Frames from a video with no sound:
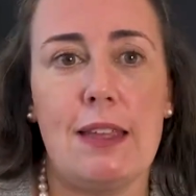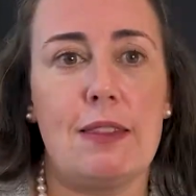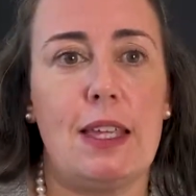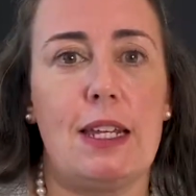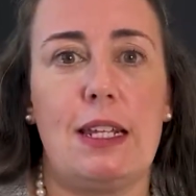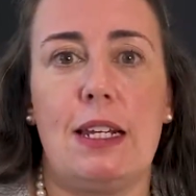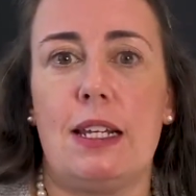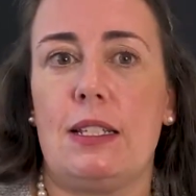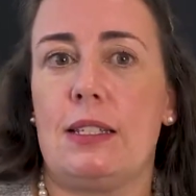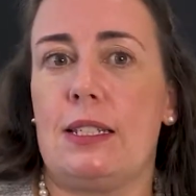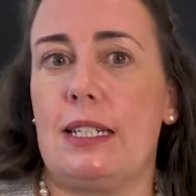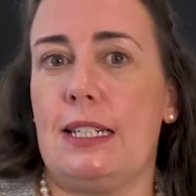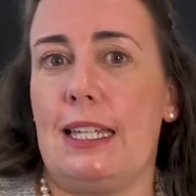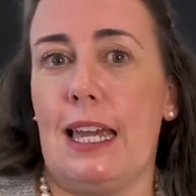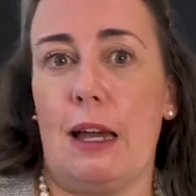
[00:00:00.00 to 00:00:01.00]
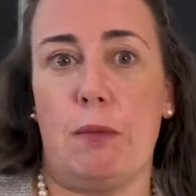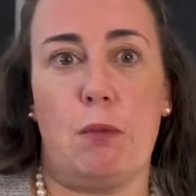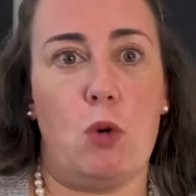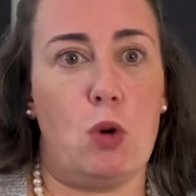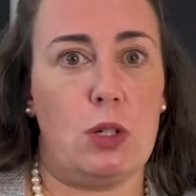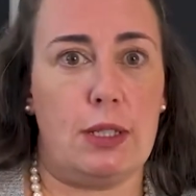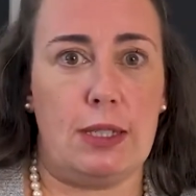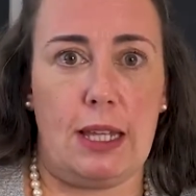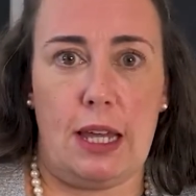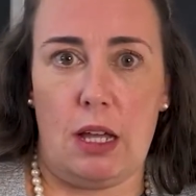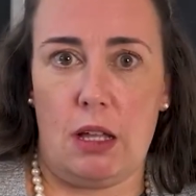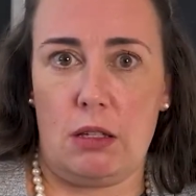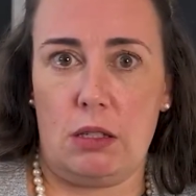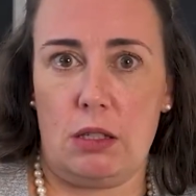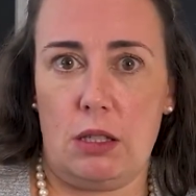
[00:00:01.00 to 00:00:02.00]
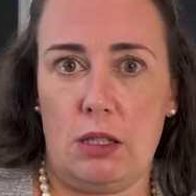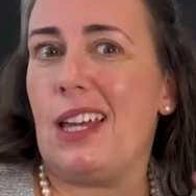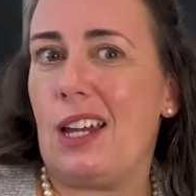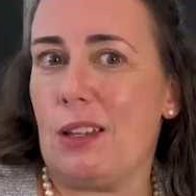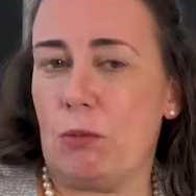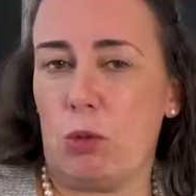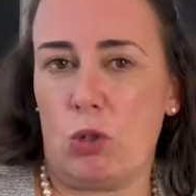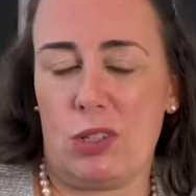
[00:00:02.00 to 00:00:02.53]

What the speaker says: than it is to get more sales. Getting more